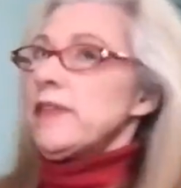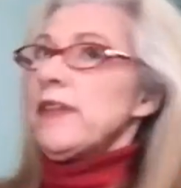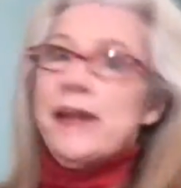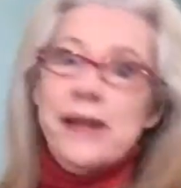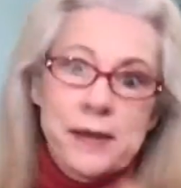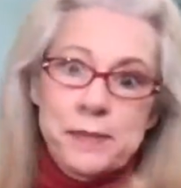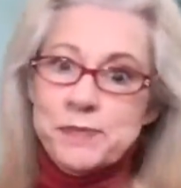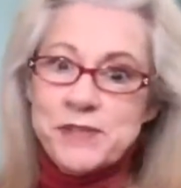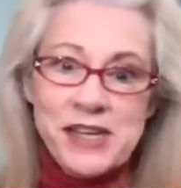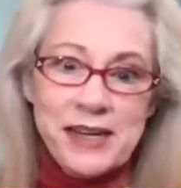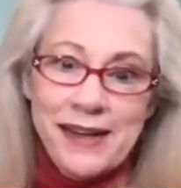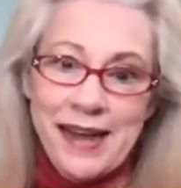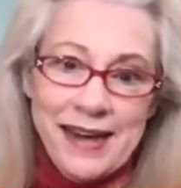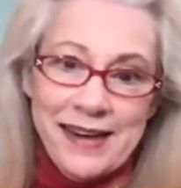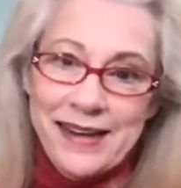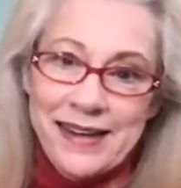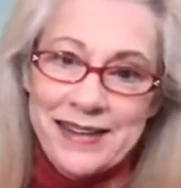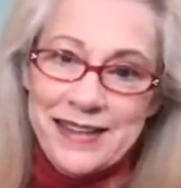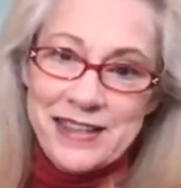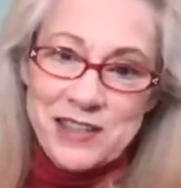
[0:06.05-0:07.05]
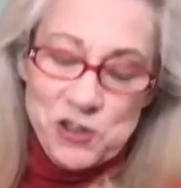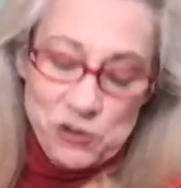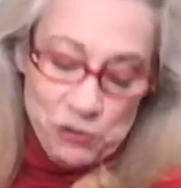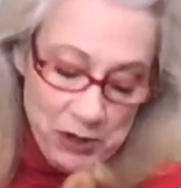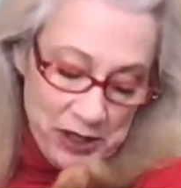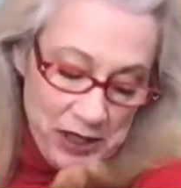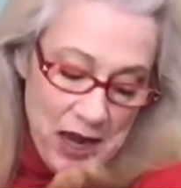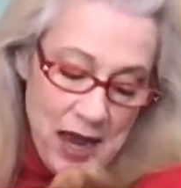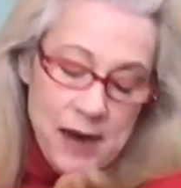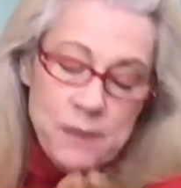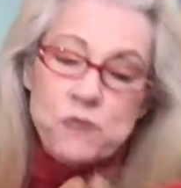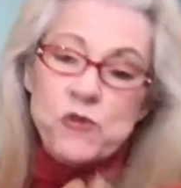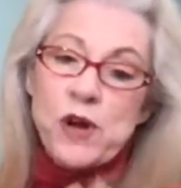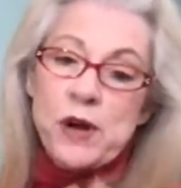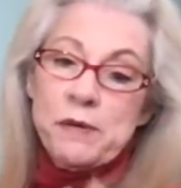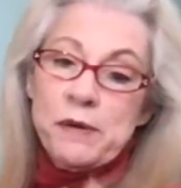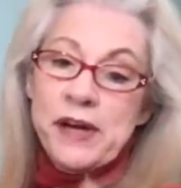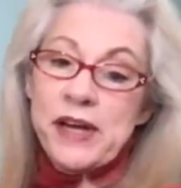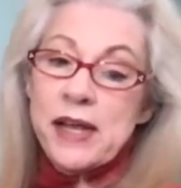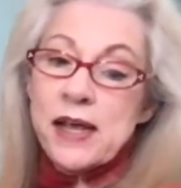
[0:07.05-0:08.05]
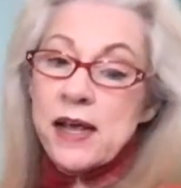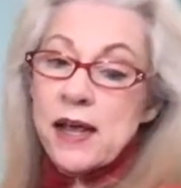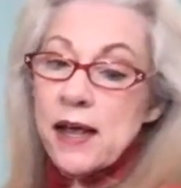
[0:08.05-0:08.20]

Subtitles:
Ypsilanti District Library,